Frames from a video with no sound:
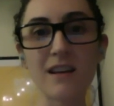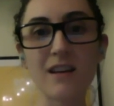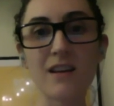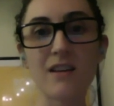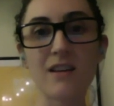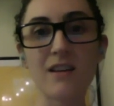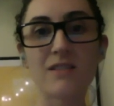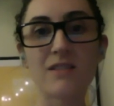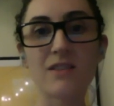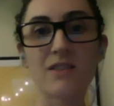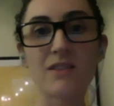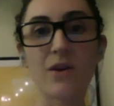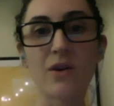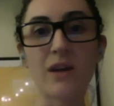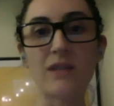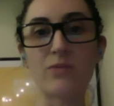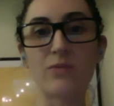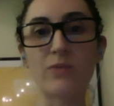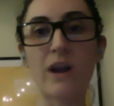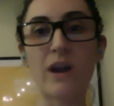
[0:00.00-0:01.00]
so it's
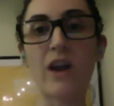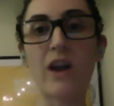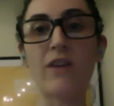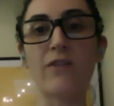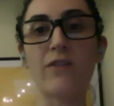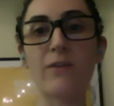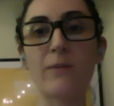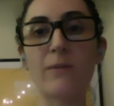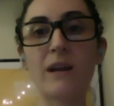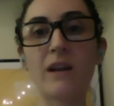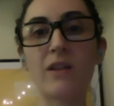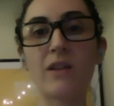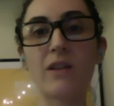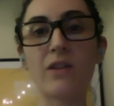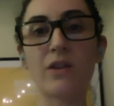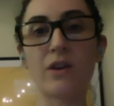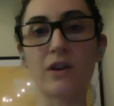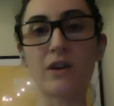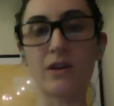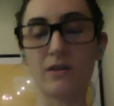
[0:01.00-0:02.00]
rare for me
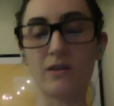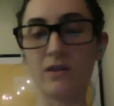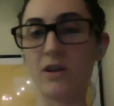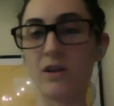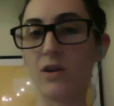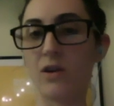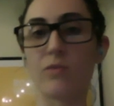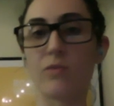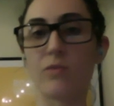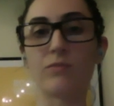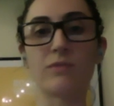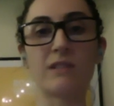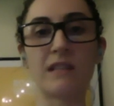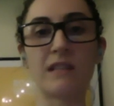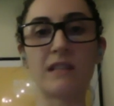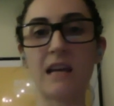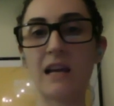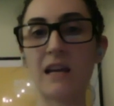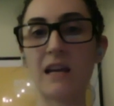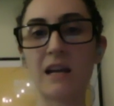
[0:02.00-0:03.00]
to
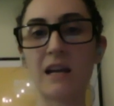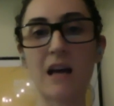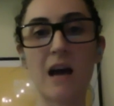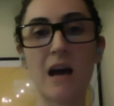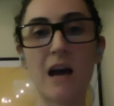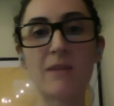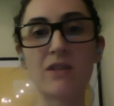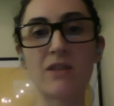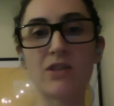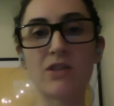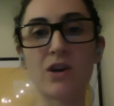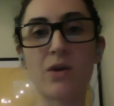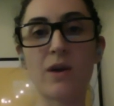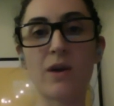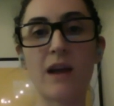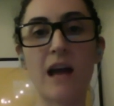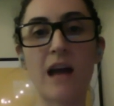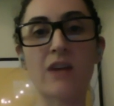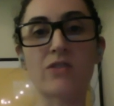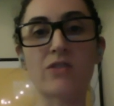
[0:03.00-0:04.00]
sit in a comedy show and
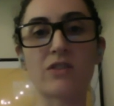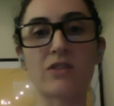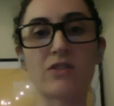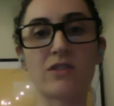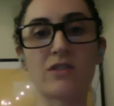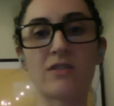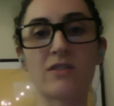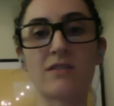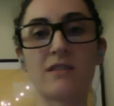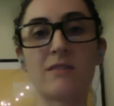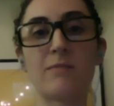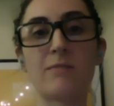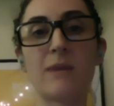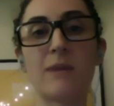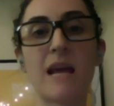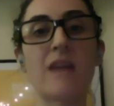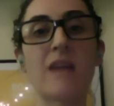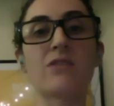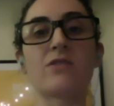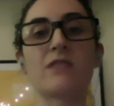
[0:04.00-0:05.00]
actually just be
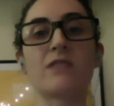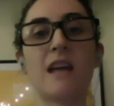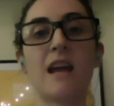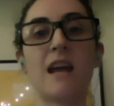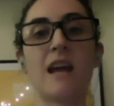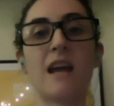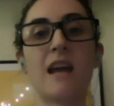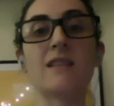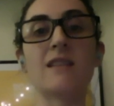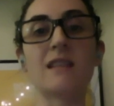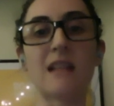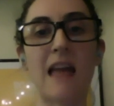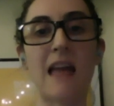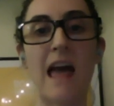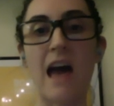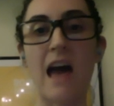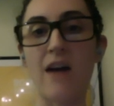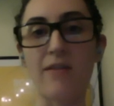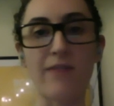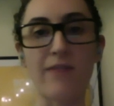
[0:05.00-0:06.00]
entertained and
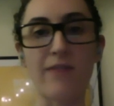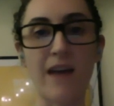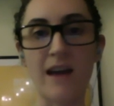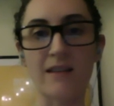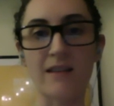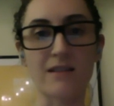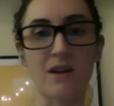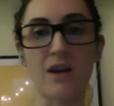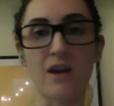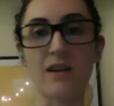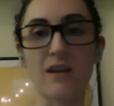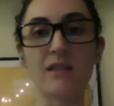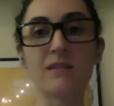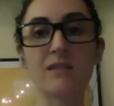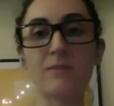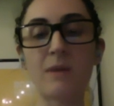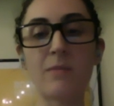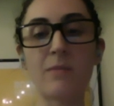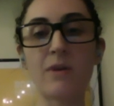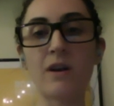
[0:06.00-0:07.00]
laugh as an audience
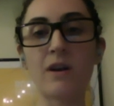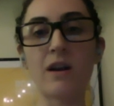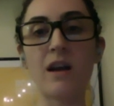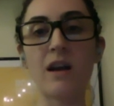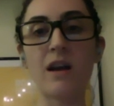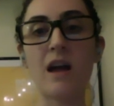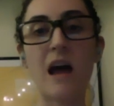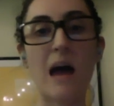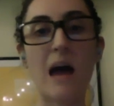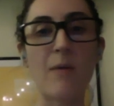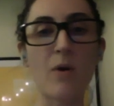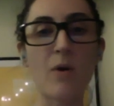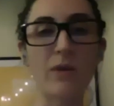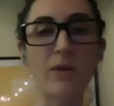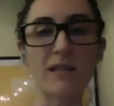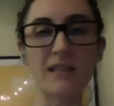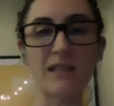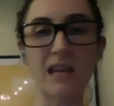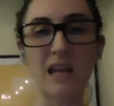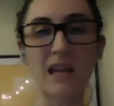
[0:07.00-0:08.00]
member. I'm always
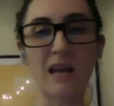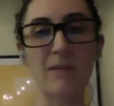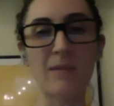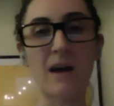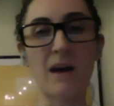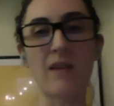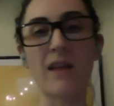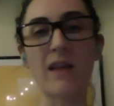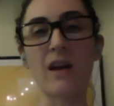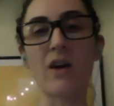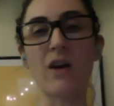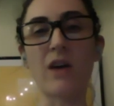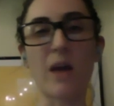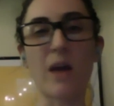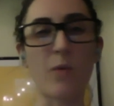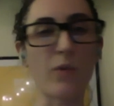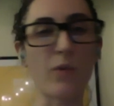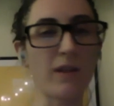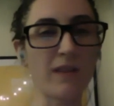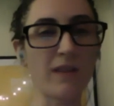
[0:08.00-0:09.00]
thinking about like, okay,
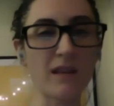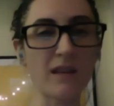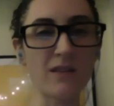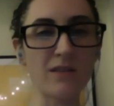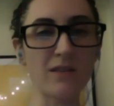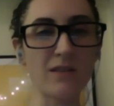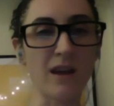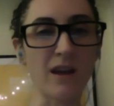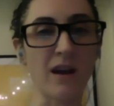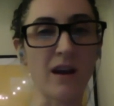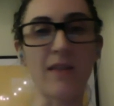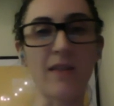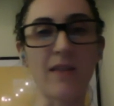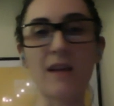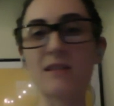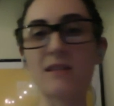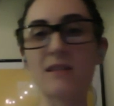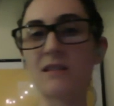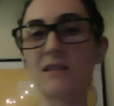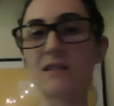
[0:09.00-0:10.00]
what did they do there?
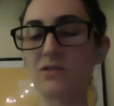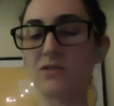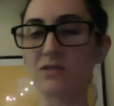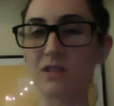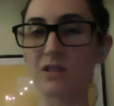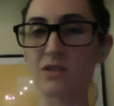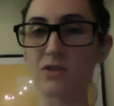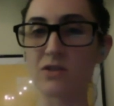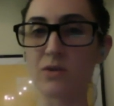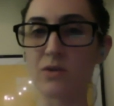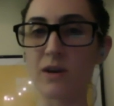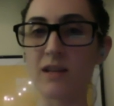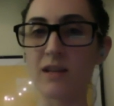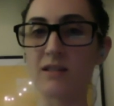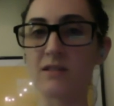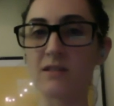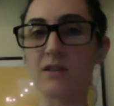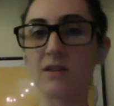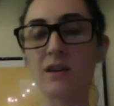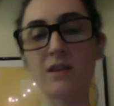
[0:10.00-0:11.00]
That's an interesting choice.
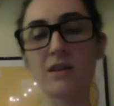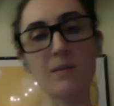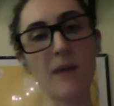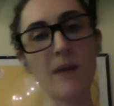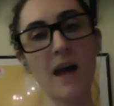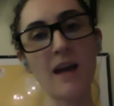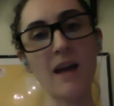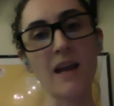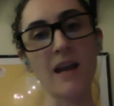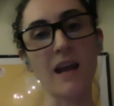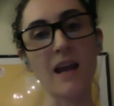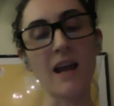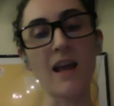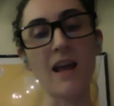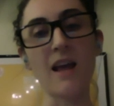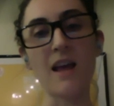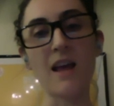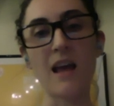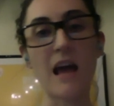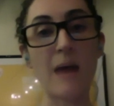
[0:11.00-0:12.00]
Look at their body.
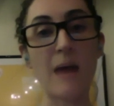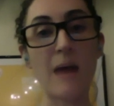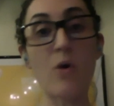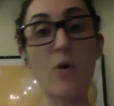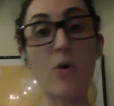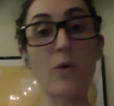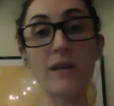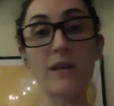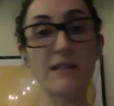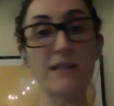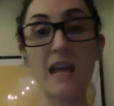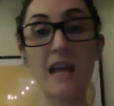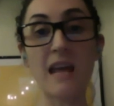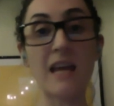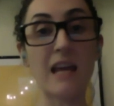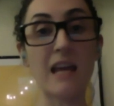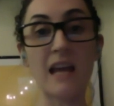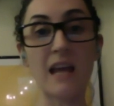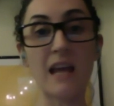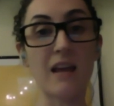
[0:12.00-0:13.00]
I'm always taking
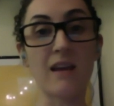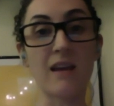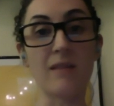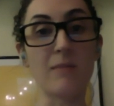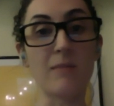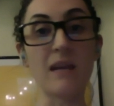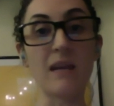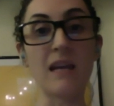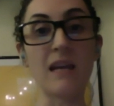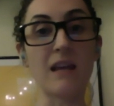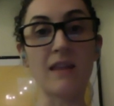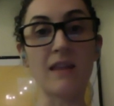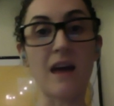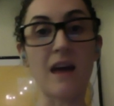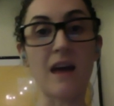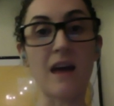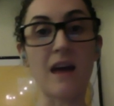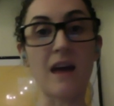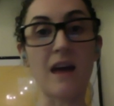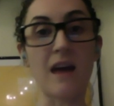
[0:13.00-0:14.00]
in media that
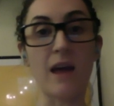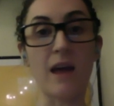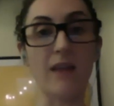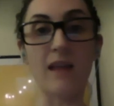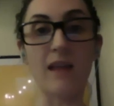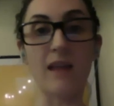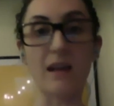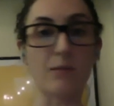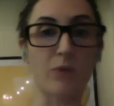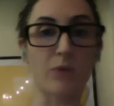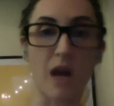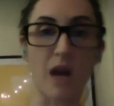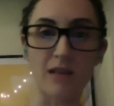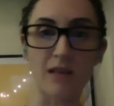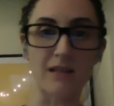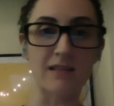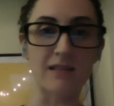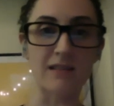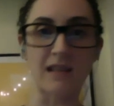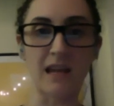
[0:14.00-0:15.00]
way, like
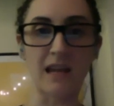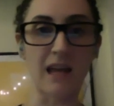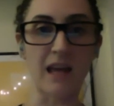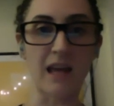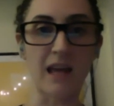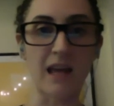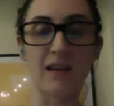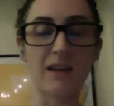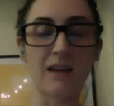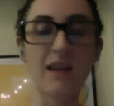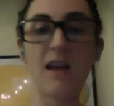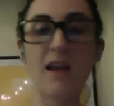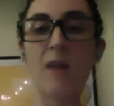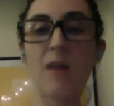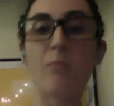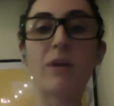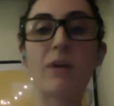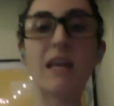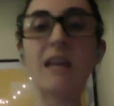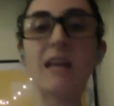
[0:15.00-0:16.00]
processing it. But
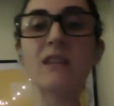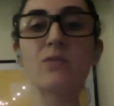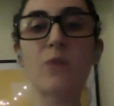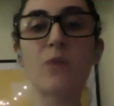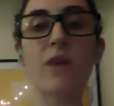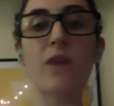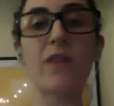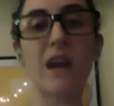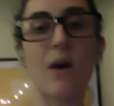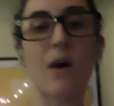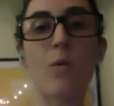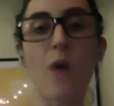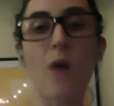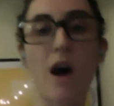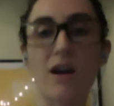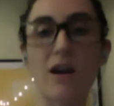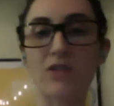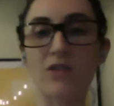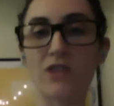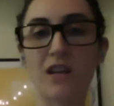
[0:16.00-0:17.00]
he is one that I'll watch
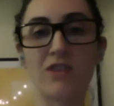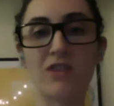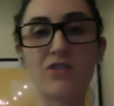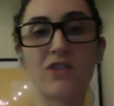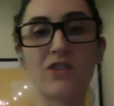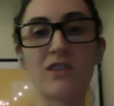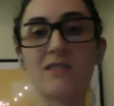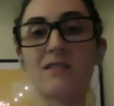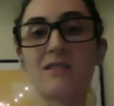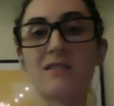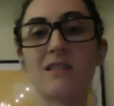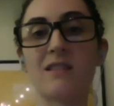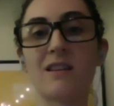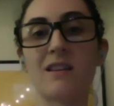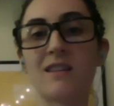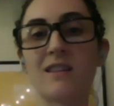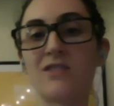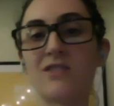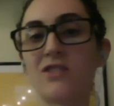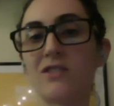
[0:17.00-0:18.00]
and just
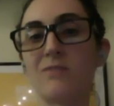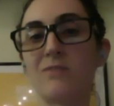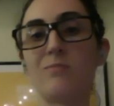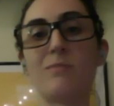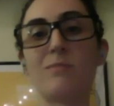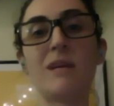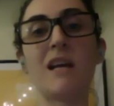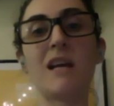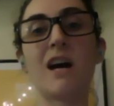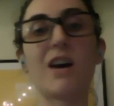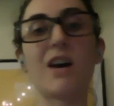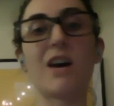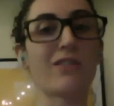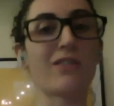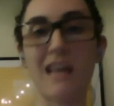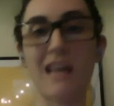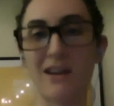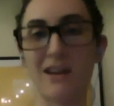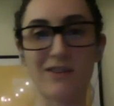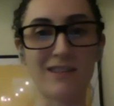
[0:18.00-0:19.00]
be utterly
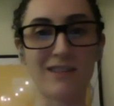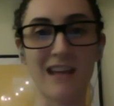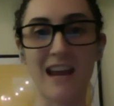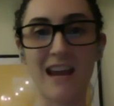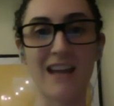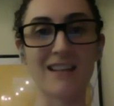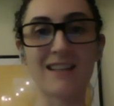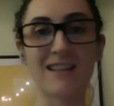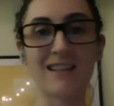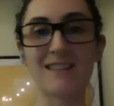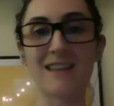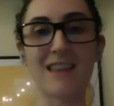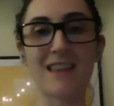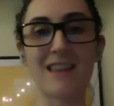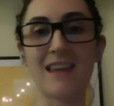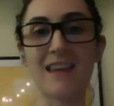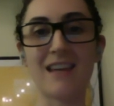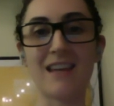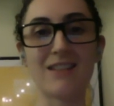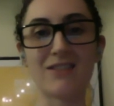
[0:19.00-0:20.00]
entertained because I think
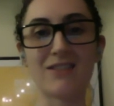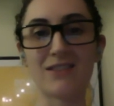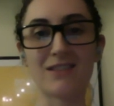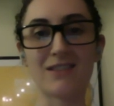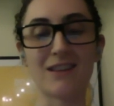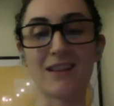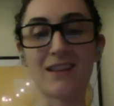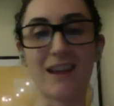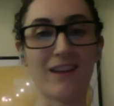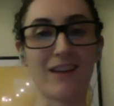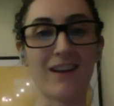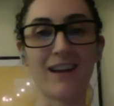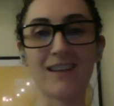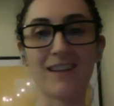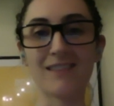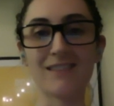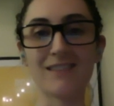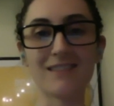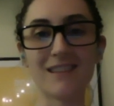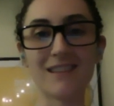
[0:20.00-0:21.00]
he's just
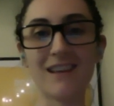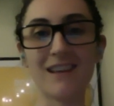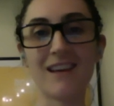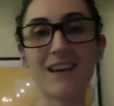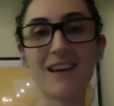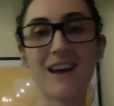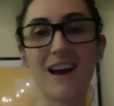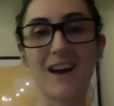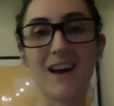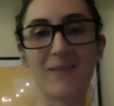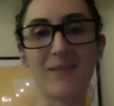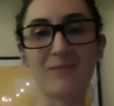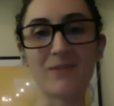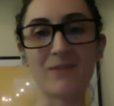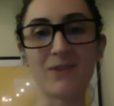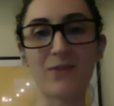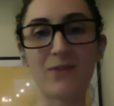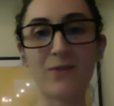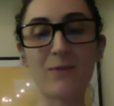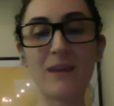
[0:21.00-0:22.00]
hilarious. So
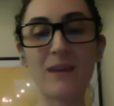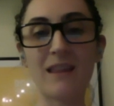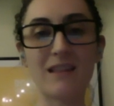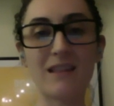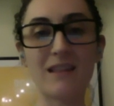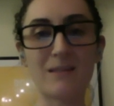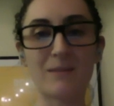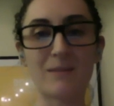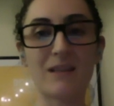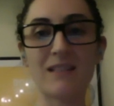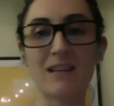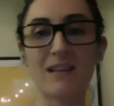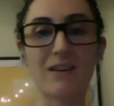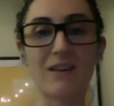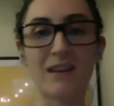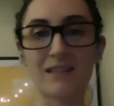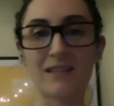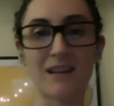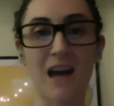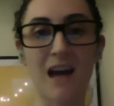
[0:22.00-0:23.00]
for me, that's a big deal as
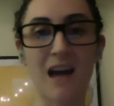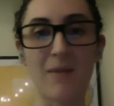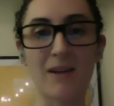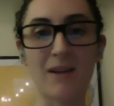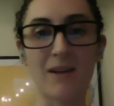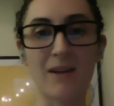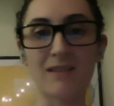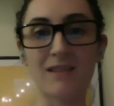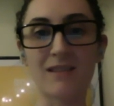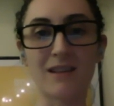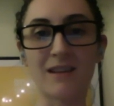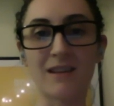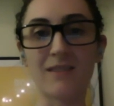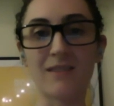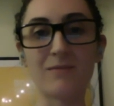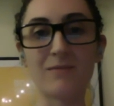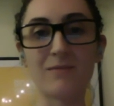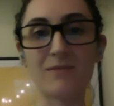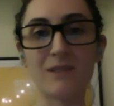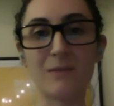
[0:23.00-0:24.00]
a comic
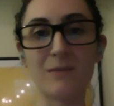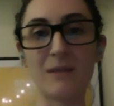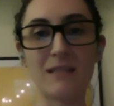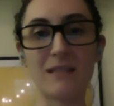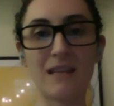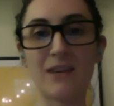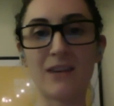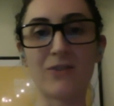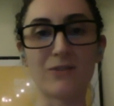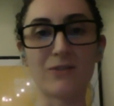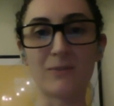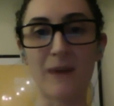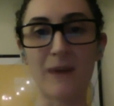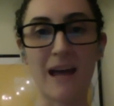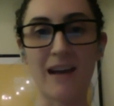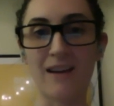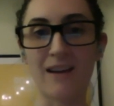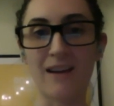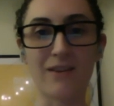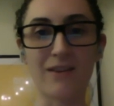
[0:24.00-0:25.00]
to be tickled by
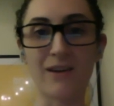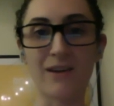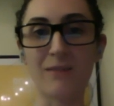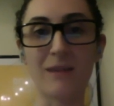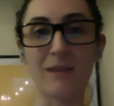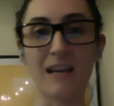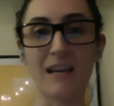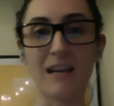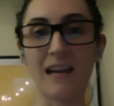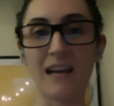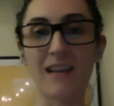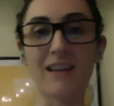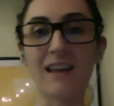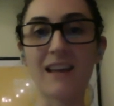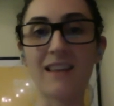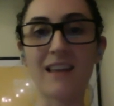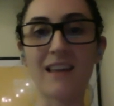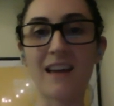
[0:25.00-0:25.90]
another comedian like that.